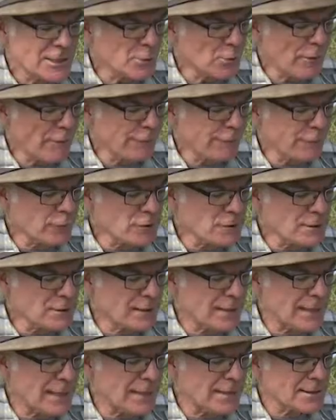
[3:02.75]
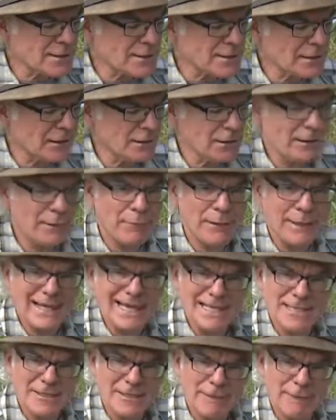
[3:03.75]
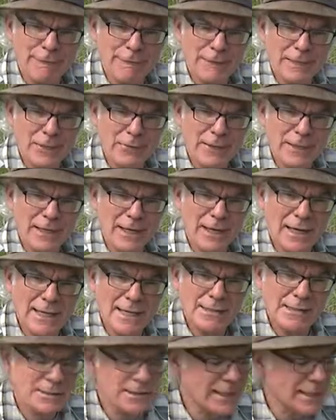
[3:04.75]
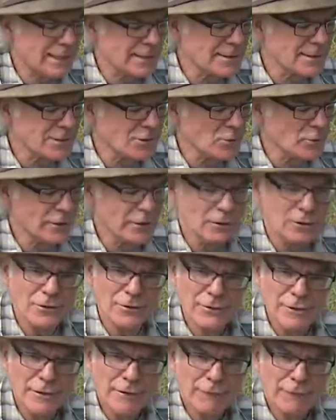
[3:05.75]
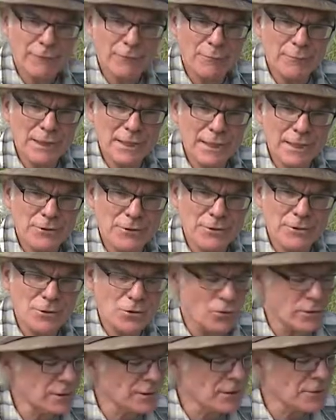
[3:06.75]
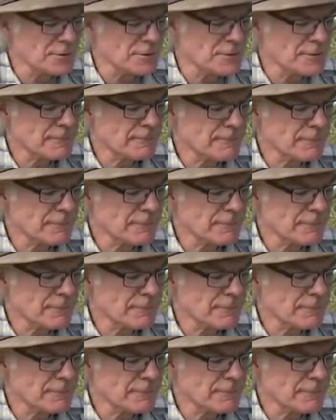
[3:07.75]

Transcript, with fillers: So our first test eliminates the very high sand soils from the other soils.